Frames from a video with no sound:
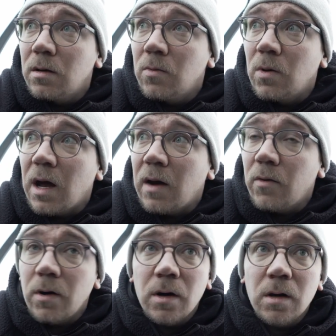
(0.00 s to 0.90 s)
1
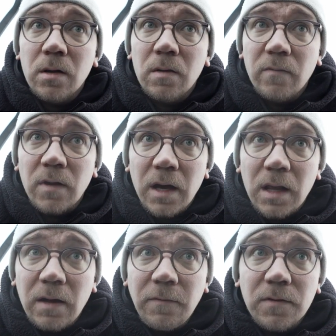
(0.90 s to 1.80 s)
hour of light
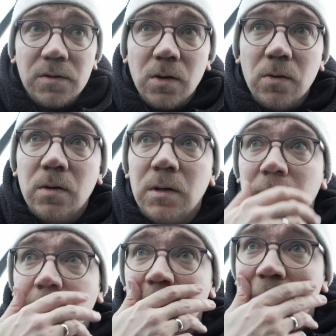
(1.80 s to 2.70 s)
left. So
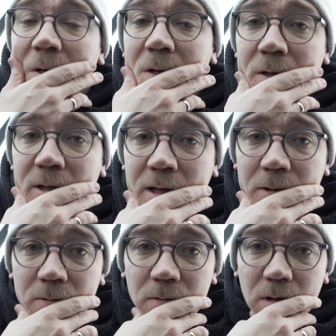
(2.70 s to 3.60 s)
yeah,
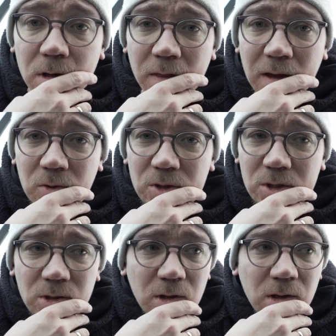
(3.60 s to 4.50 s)
I think we're
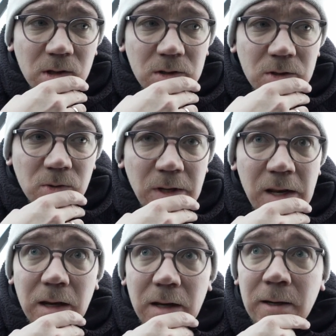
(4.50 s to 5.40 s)
just gonna do
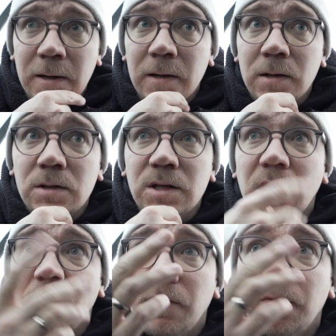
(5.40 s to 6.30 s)
it,
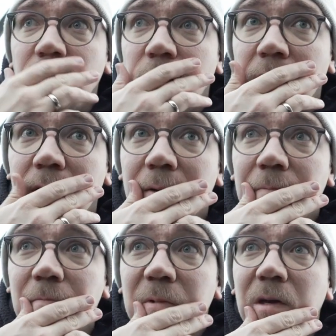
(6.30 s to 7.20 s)
check if we
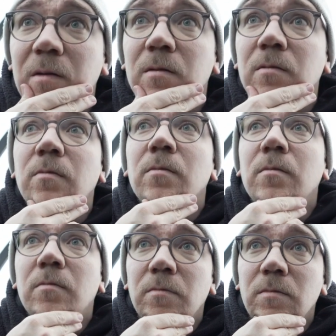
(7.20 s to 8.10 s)
can
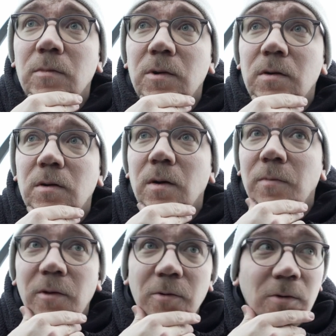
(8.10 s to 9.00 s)

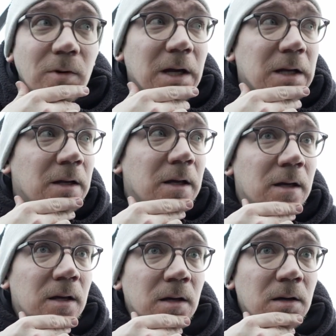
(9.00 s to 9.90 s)
come through, and
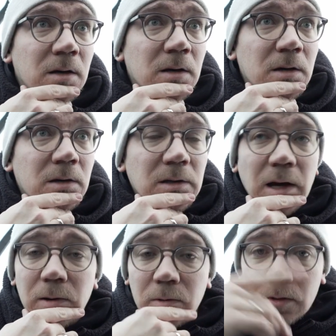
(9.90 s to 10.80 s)

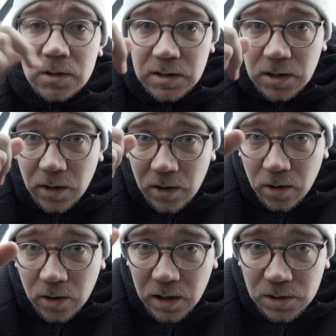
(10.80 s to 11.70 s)
yeah, we'll see you at the
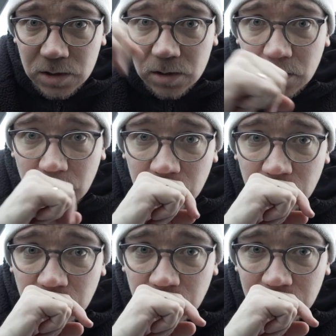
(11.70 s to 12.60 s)
location
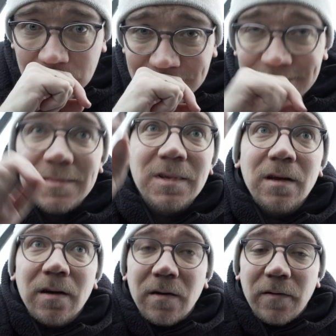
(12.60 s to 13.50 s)

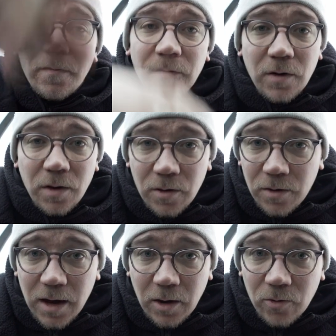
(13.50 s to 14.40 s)
further
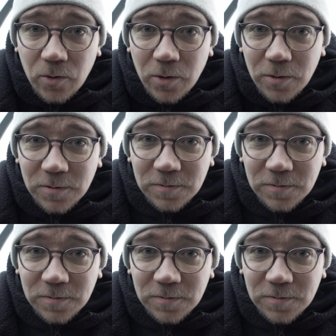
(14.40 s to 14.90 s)
down the road.